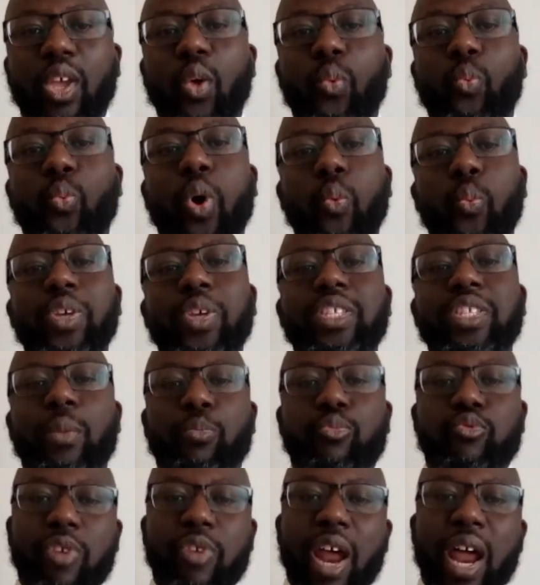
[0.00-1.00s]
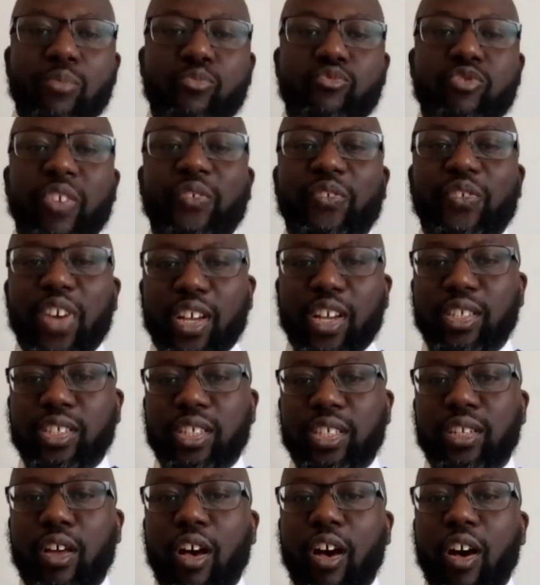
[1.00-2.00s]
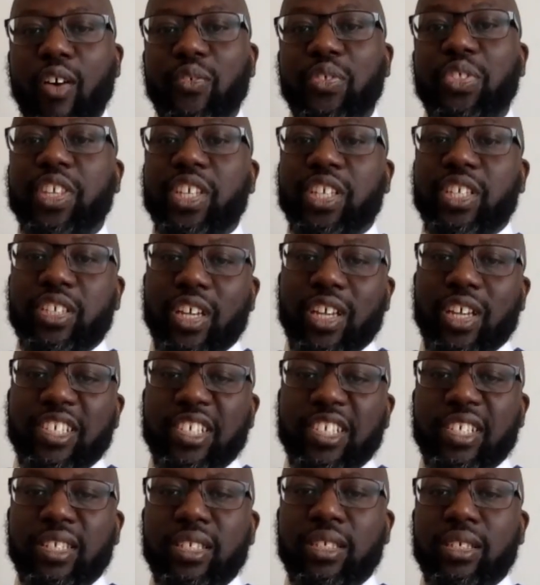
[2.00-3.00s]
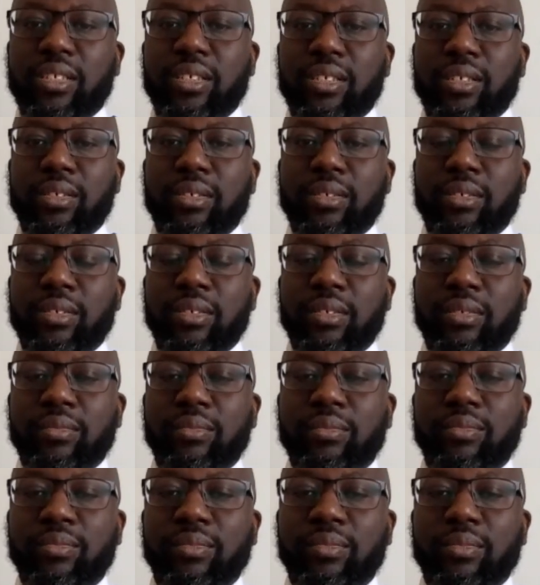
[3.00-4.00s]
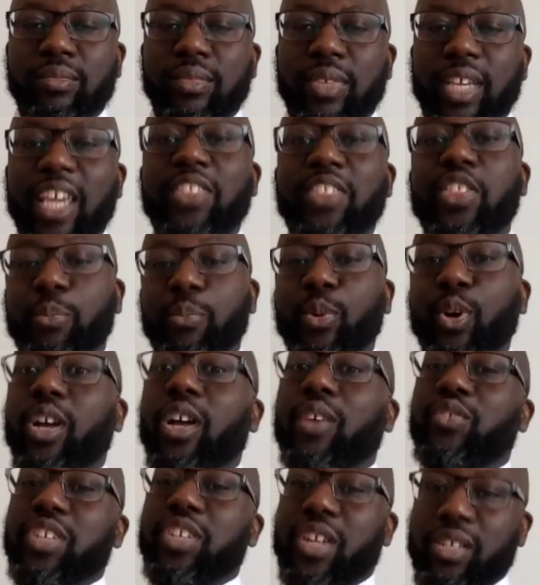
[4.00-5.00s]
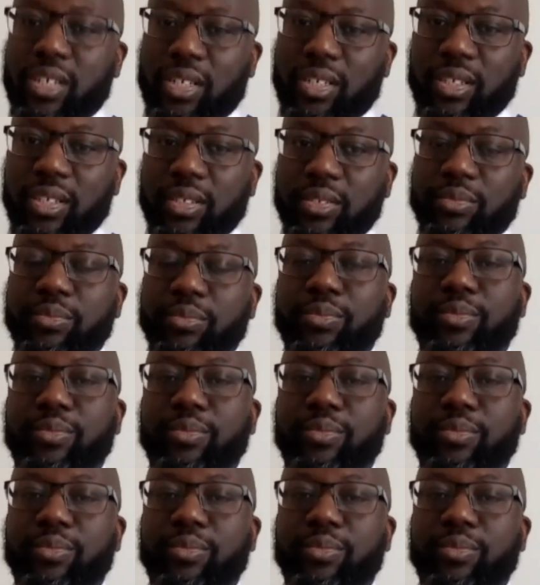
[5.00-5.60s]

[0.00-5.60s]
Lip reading: What was the primary function of the judges in the book of Judges?